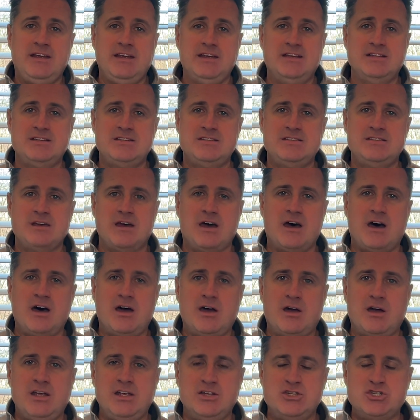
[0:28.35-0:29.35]

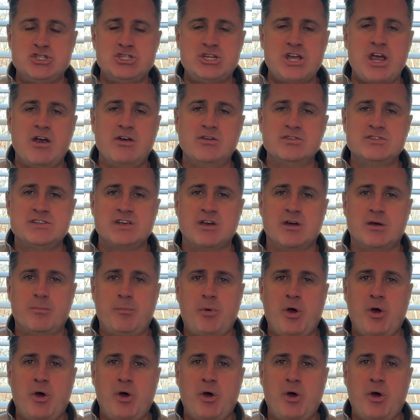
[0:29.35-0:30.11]
It shares a